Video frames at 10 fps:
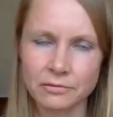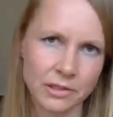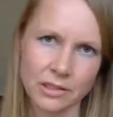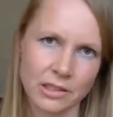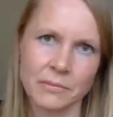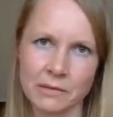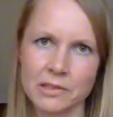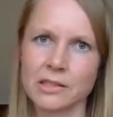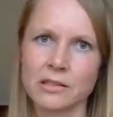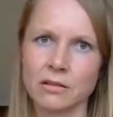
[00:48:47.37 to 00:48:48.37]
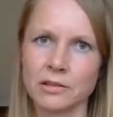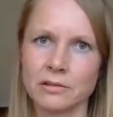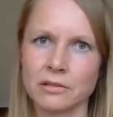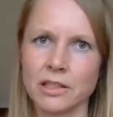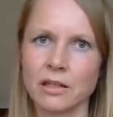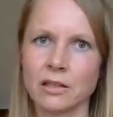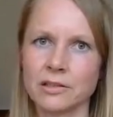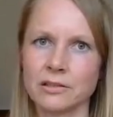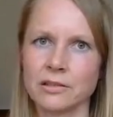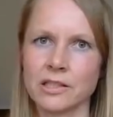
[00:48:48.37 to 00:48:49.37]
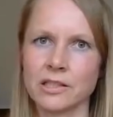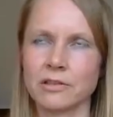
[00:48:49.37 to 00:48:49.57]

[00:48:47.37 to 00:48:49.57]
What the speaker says: which sometimes is called unity consciousness,